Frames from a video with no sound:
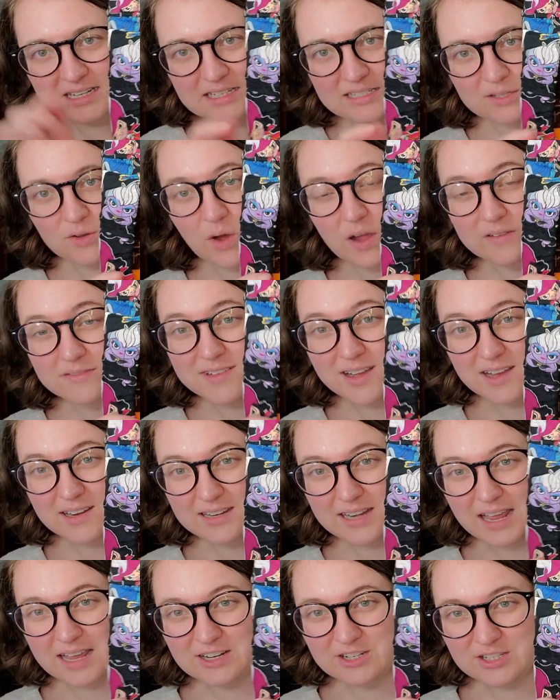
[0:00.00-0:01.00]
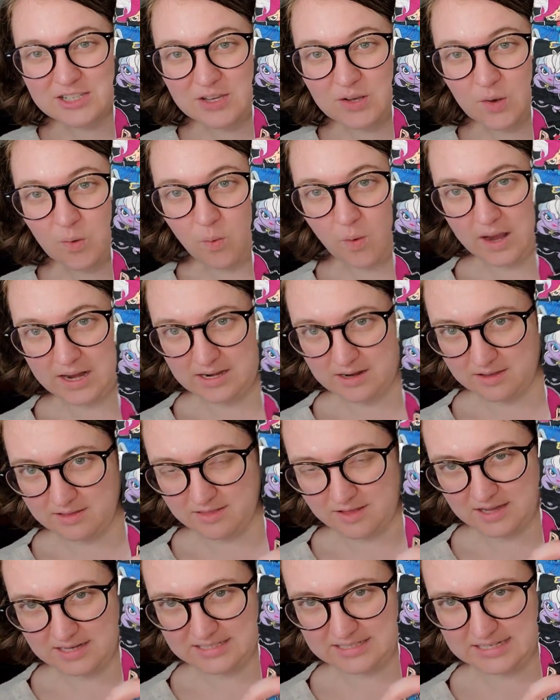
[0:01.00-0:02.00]
So I've gotten actually quite a
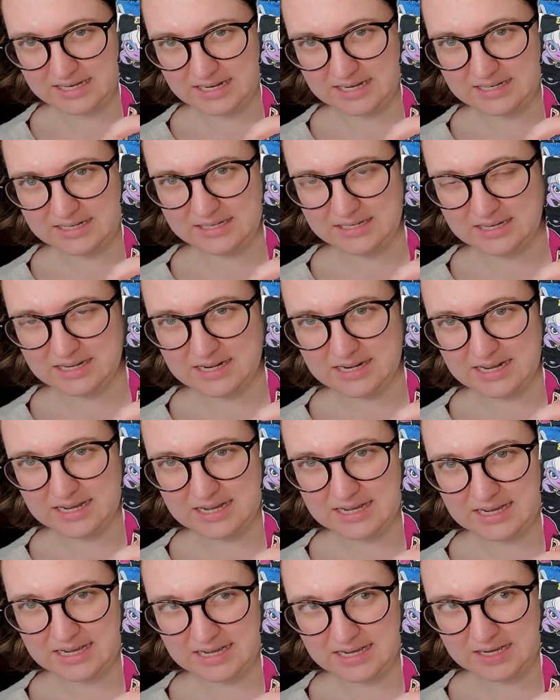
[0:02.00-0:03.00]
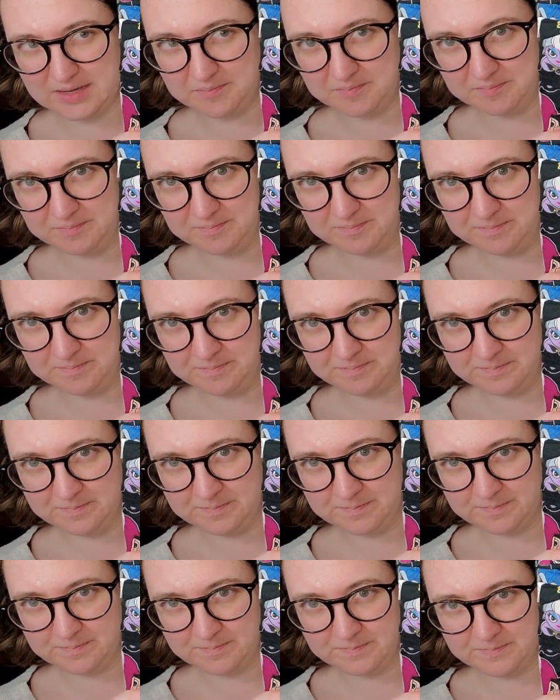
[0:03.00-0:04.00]
lot done. Um,
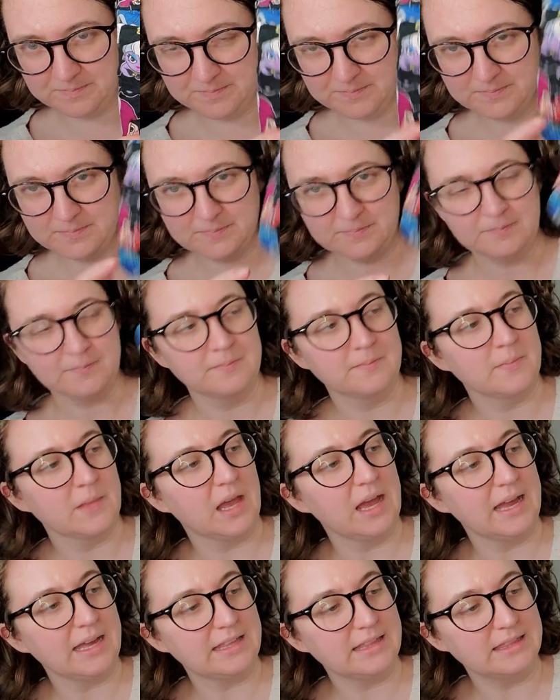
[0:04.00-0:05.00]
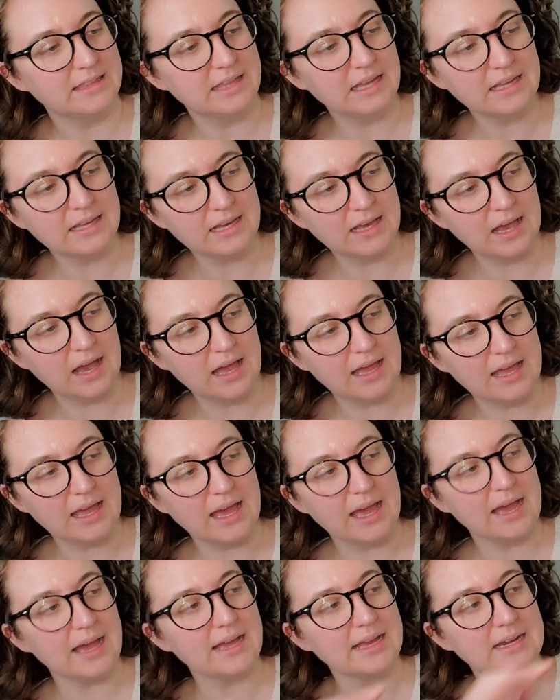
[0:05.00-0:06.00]
I think I
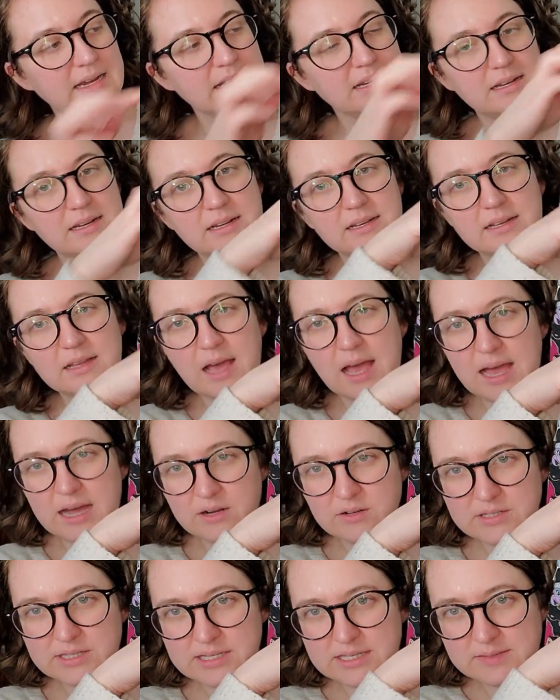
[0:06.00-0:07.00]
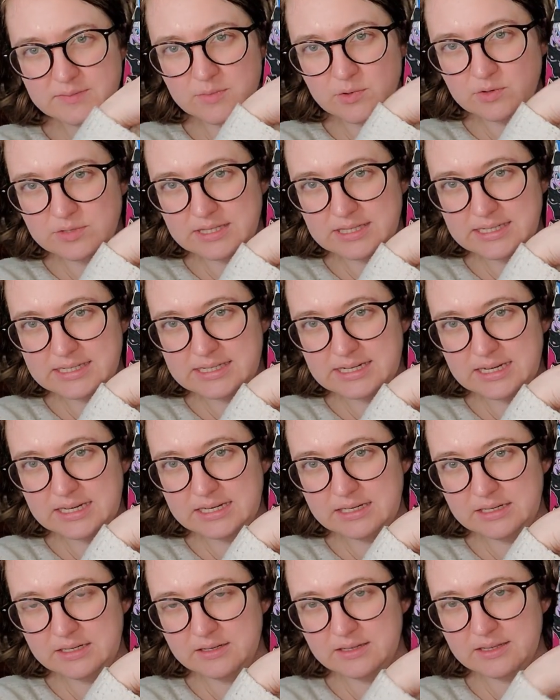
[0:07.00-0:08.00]
had Houses mostly
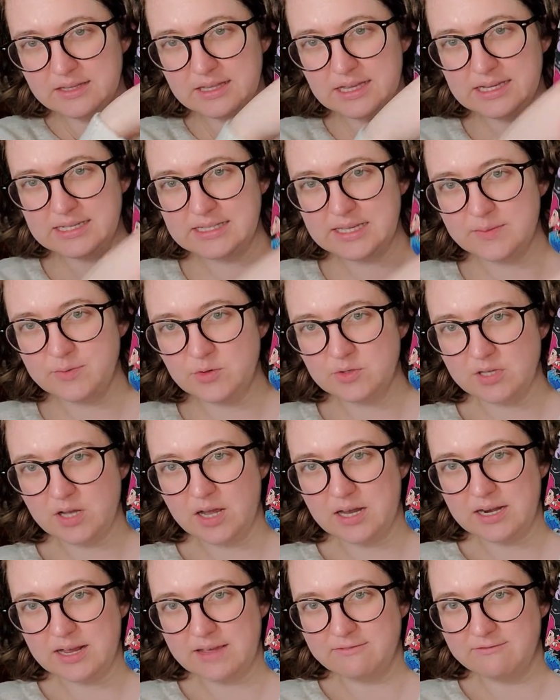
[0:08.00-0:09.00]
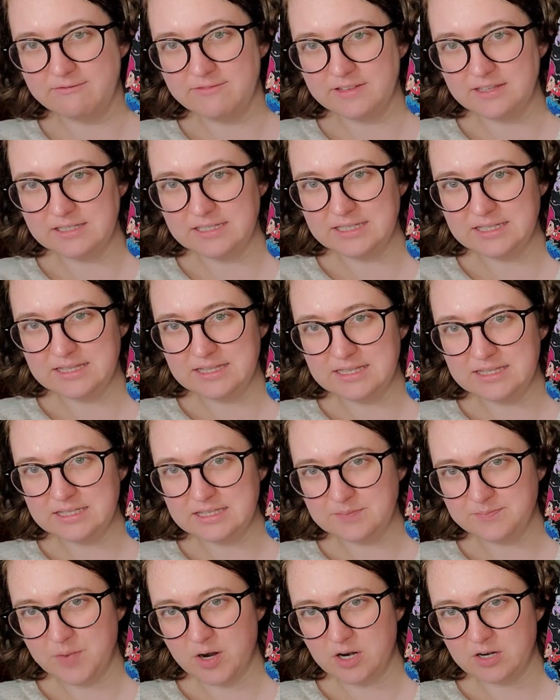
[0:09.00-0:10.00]
done. The last time you saw it, I filled in
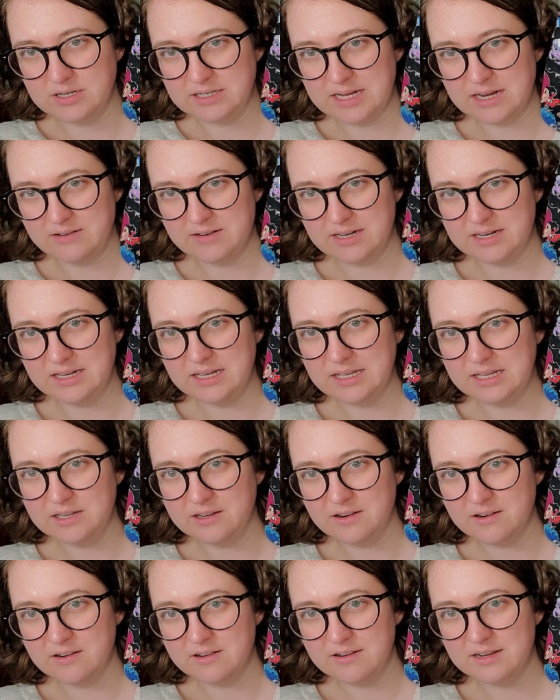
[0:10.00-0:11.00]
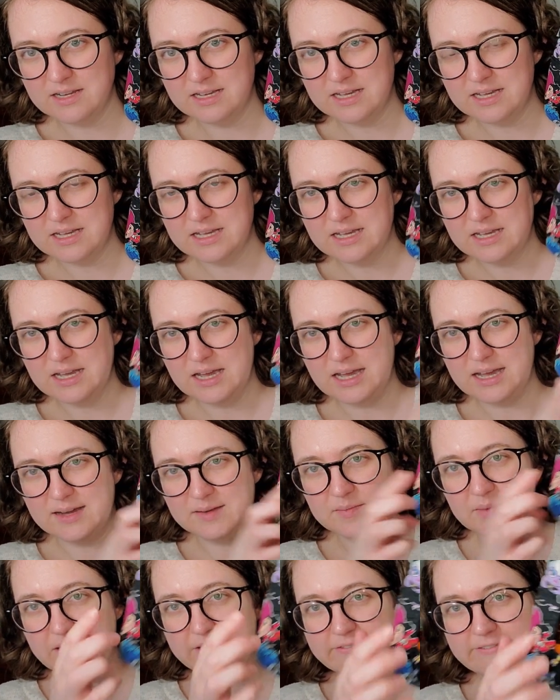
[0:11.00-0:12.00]
this part down in here.
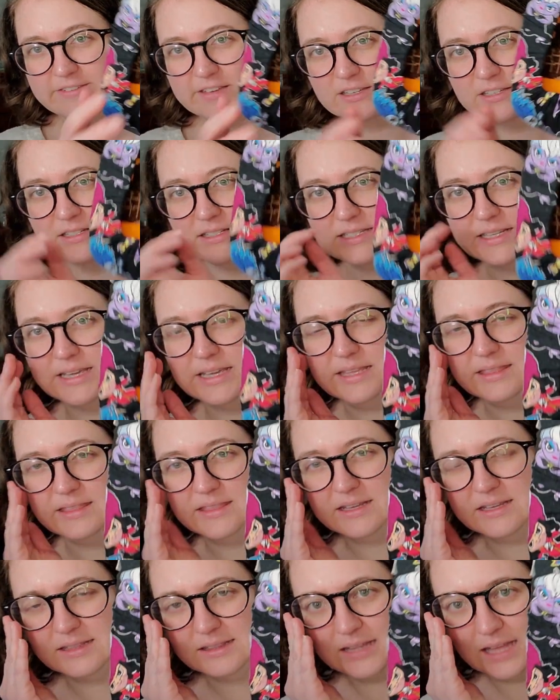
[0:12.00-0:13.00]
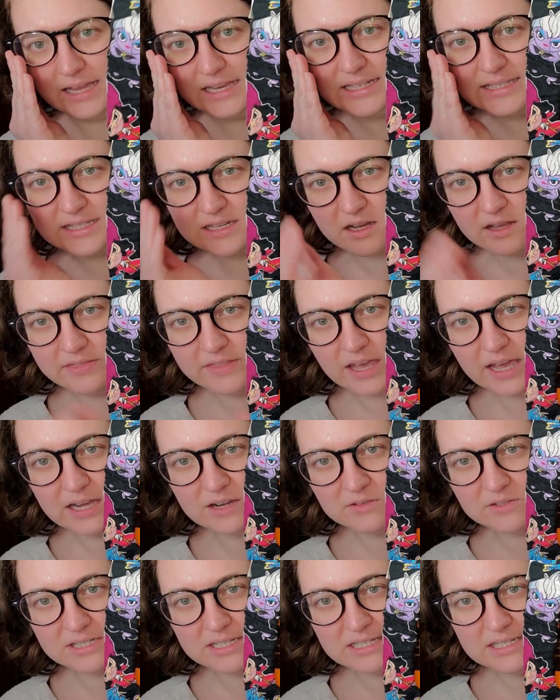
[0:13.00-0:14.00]
Um, I filled in the lights on the
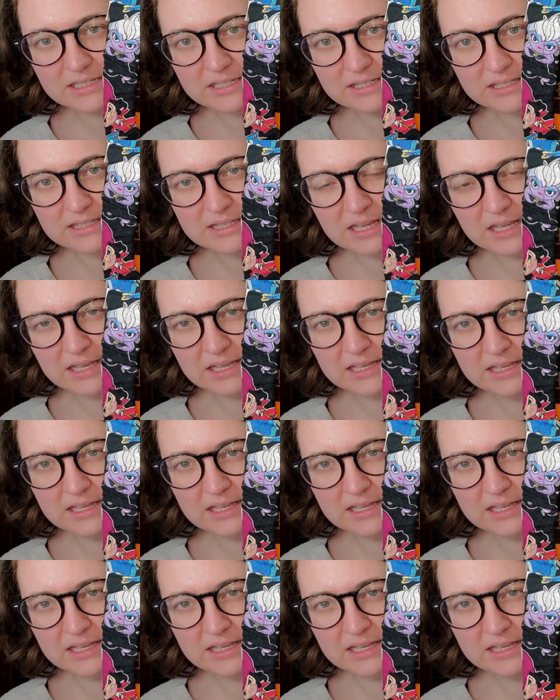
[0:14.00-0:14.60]
houses.